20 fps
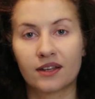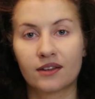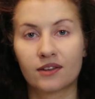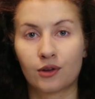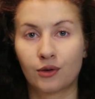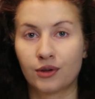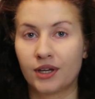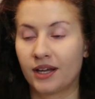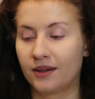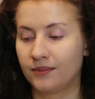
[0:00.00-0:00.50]

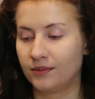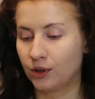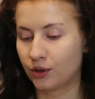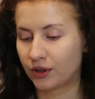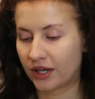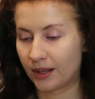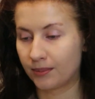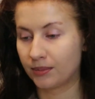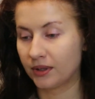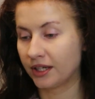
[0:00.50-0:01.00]
So yeah,
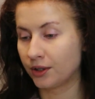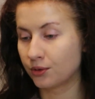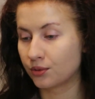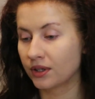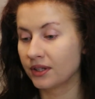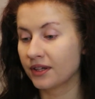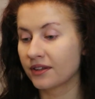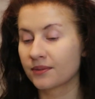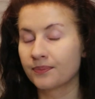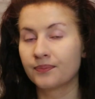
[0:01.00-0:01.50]
look up
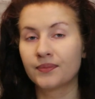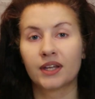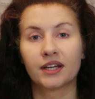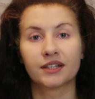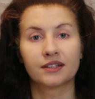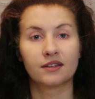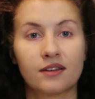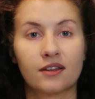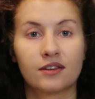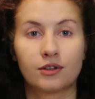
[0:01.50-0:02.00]
Lingualism,
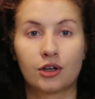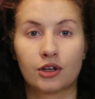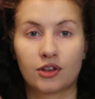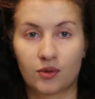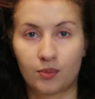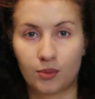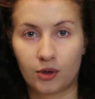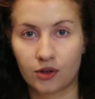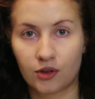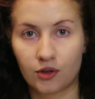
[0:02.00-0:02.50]
like this is not
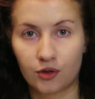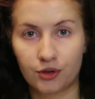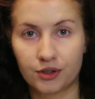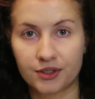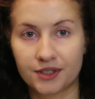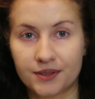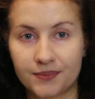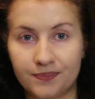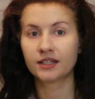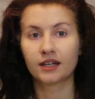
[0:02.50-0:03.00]

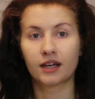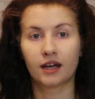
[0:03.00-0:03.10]
sponsored.